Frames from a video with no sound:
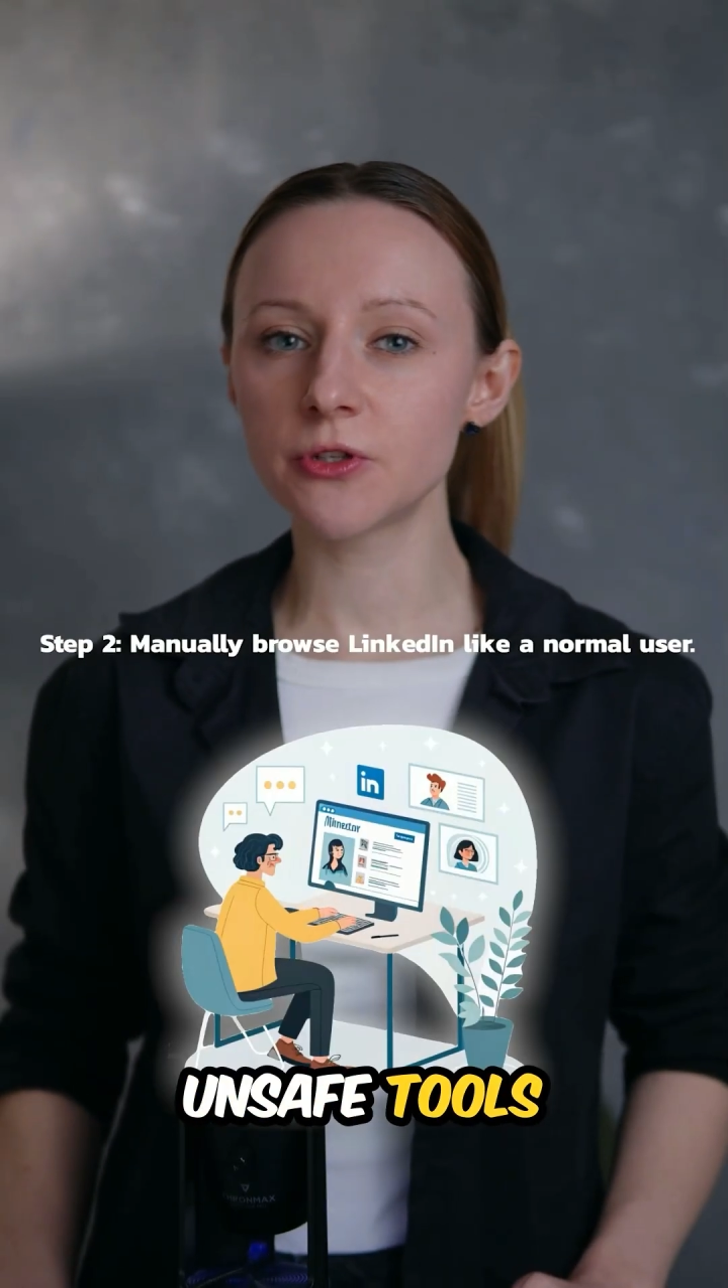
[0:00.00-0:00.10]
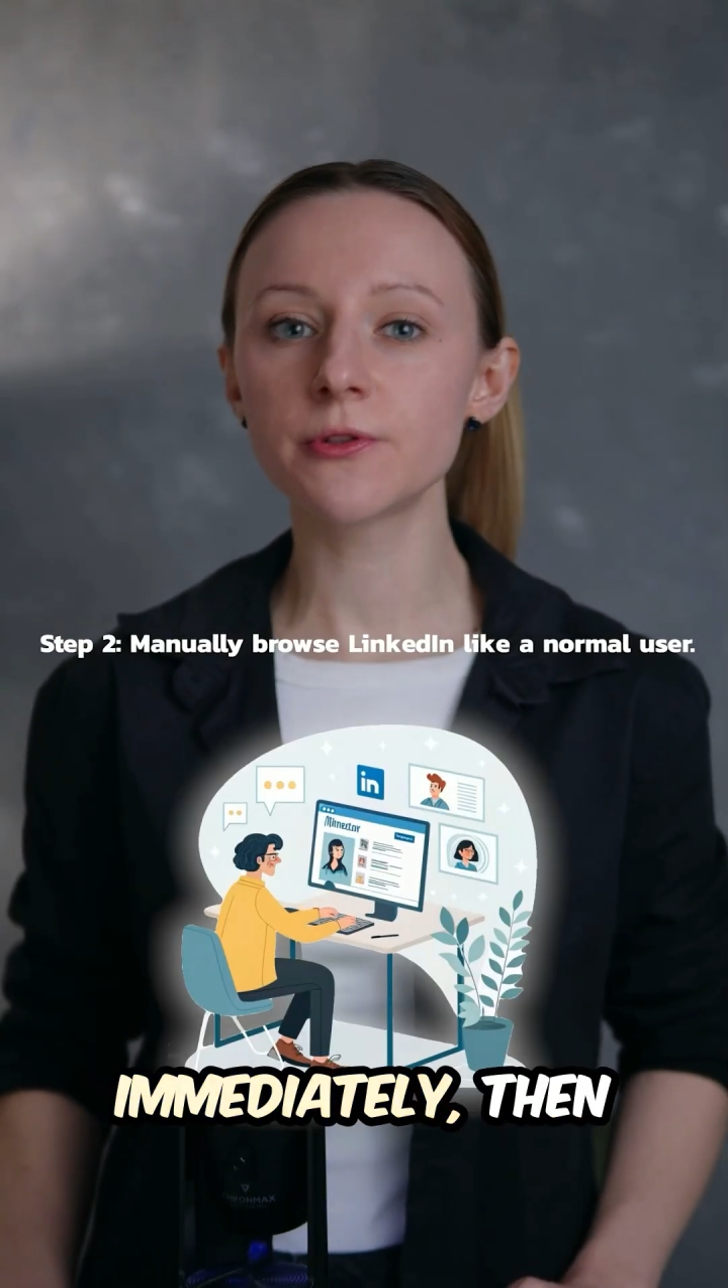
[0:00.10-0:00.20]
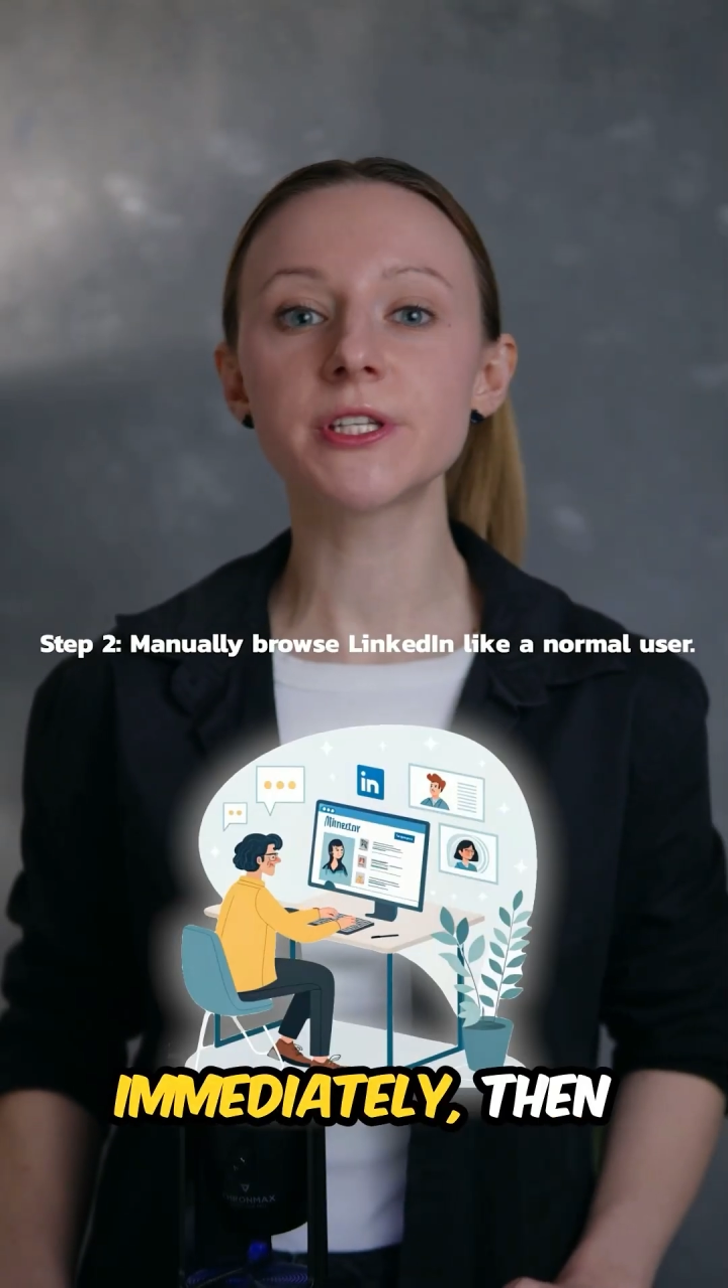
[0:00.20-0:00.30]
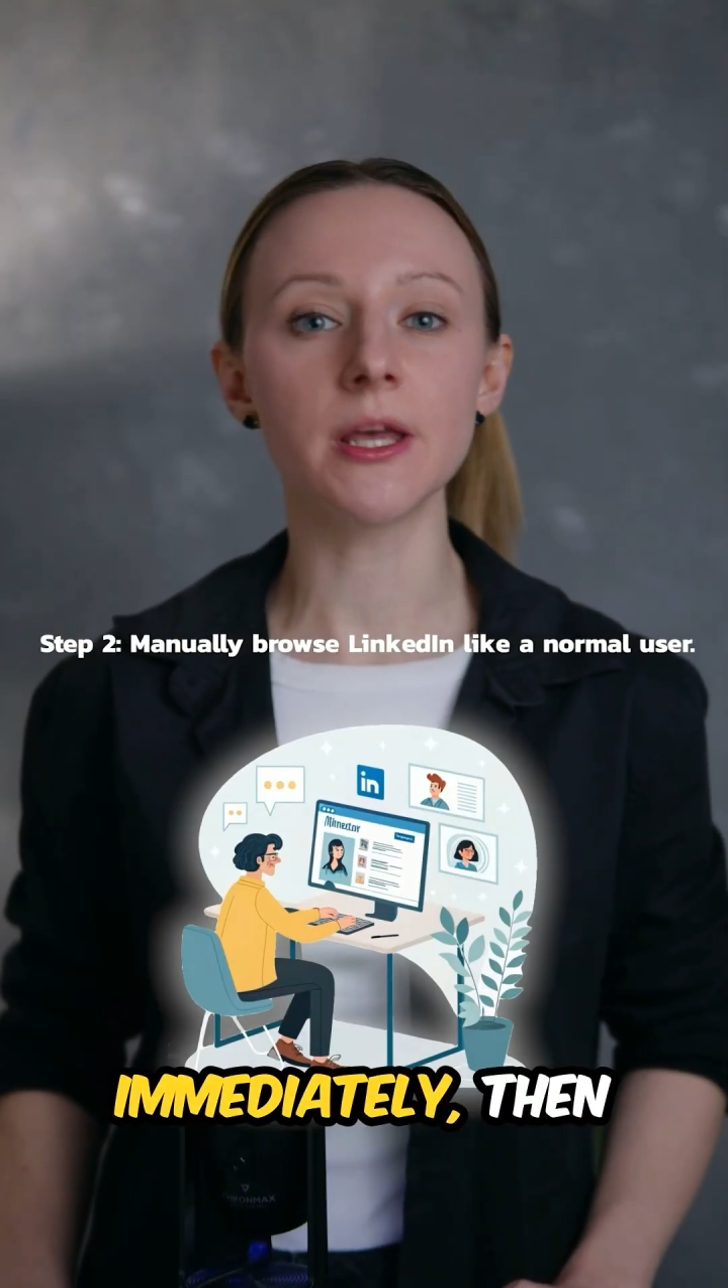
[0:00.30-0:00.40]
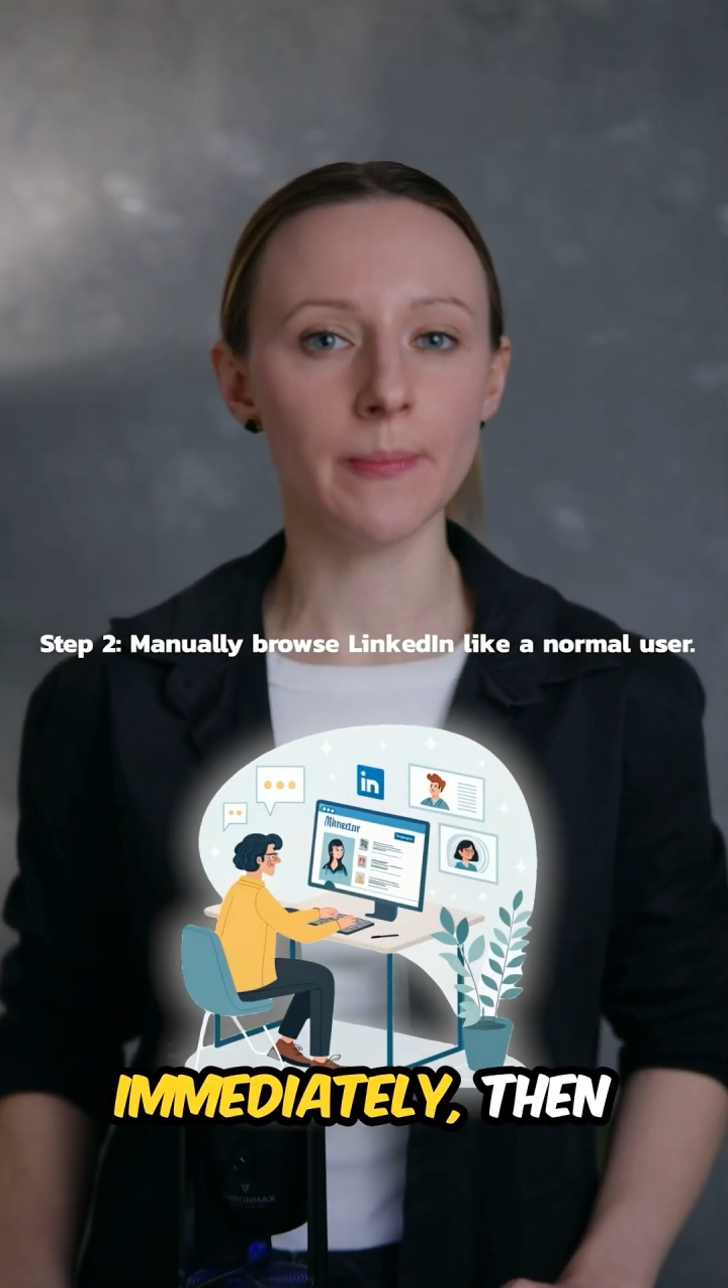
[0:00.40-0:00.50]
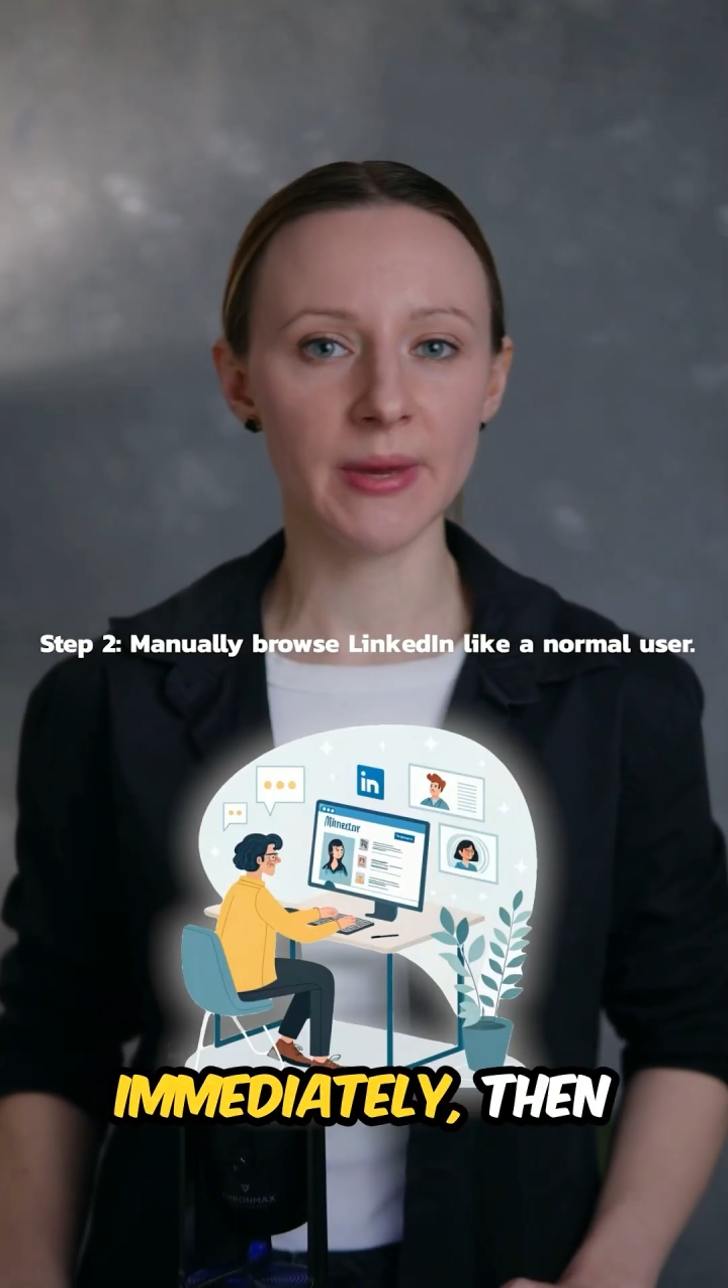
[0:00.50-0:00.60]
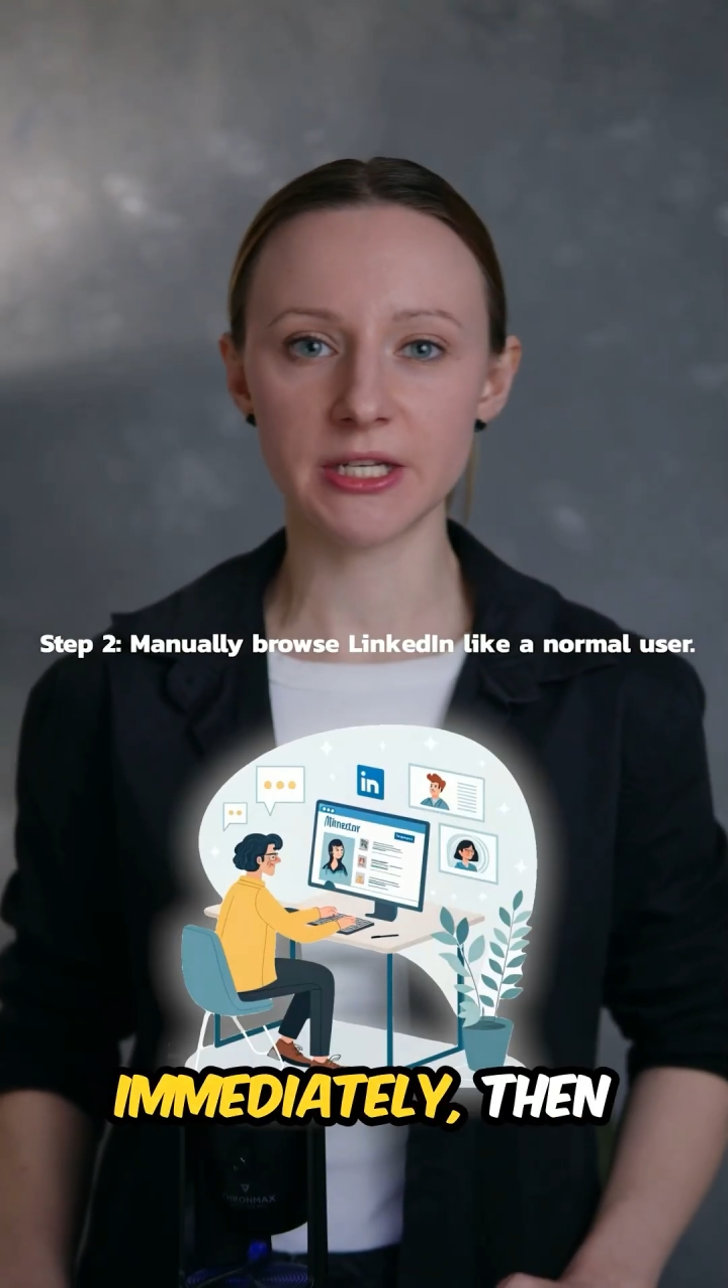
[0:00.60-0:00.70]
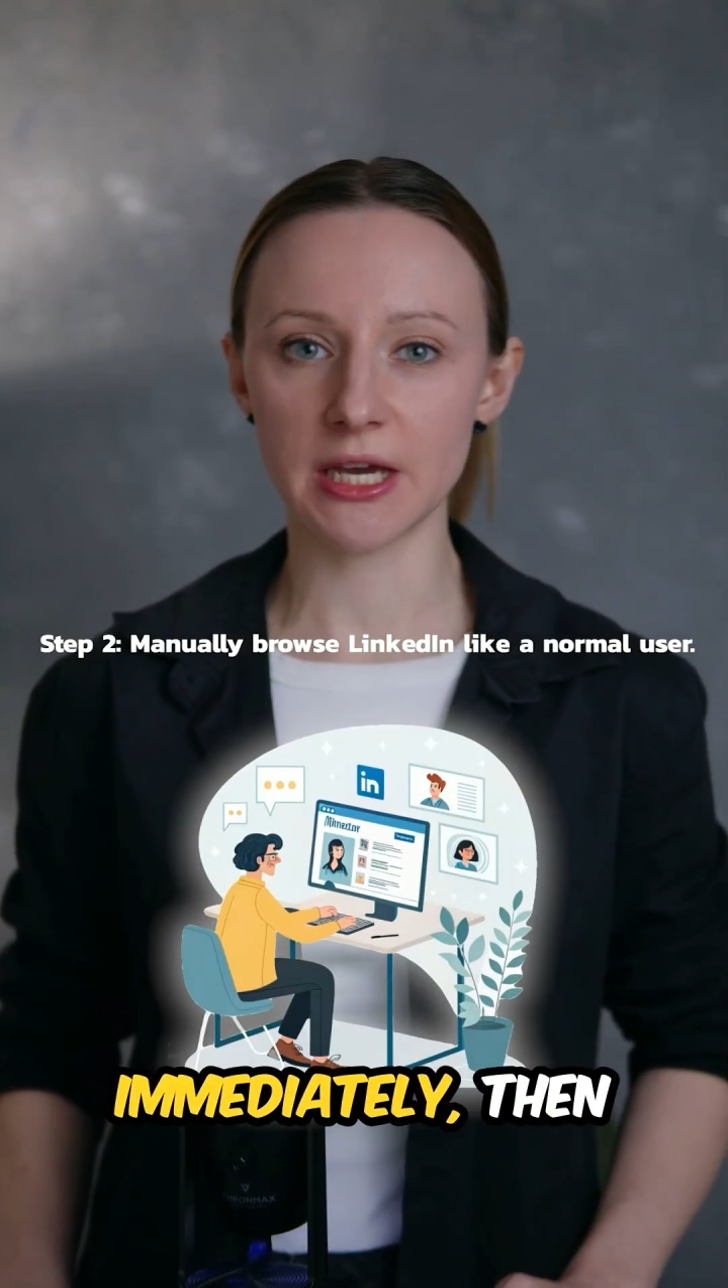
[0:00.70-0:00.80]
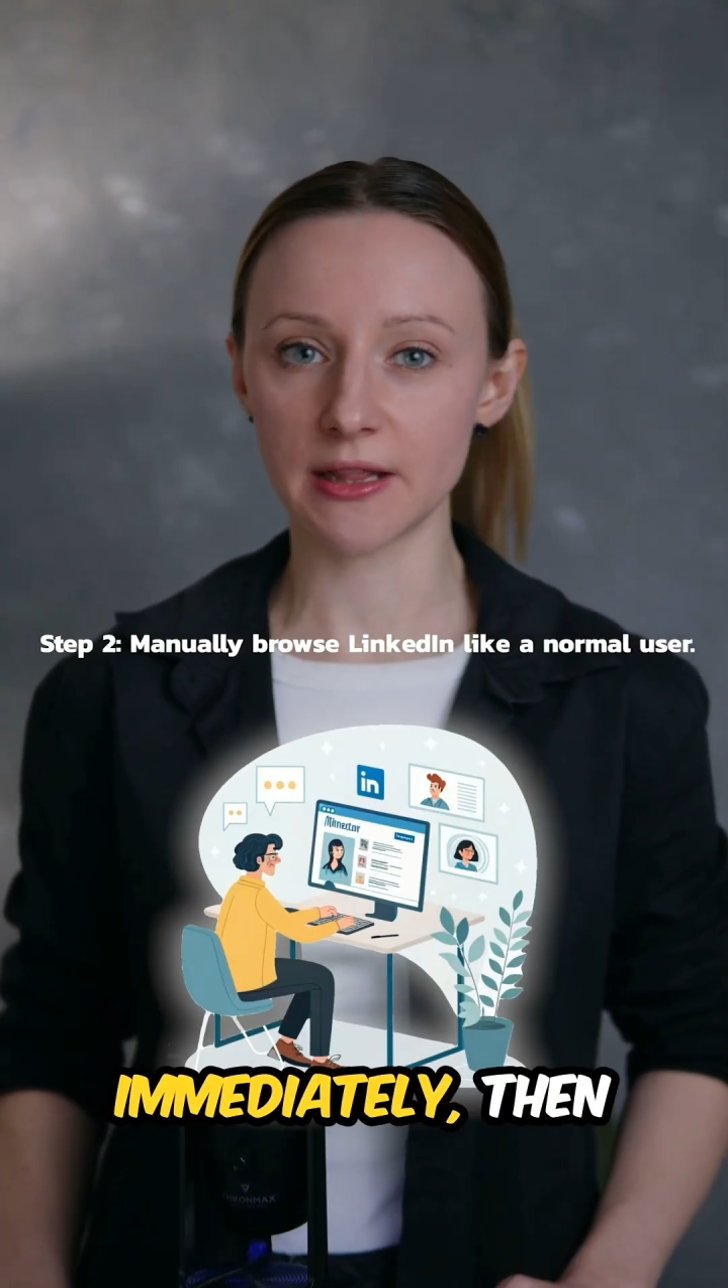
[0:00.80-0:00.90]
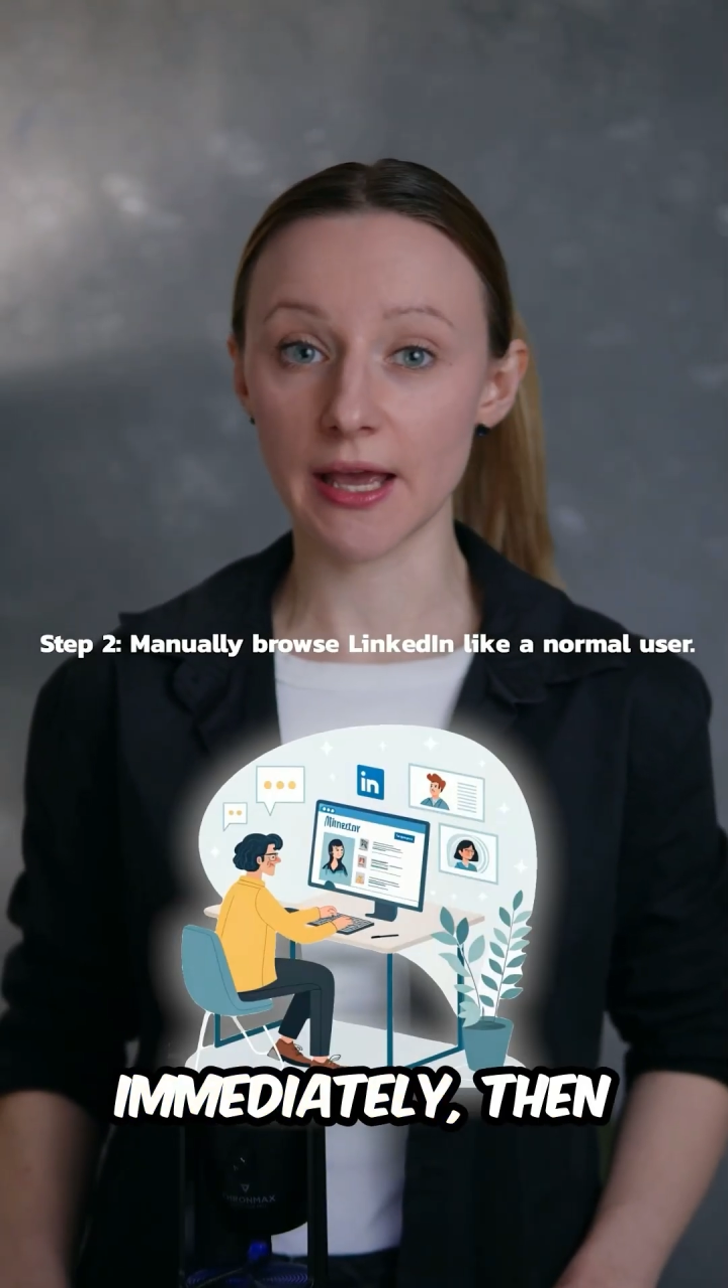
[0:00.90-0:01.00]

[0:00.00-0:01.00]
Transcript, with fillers: immediately.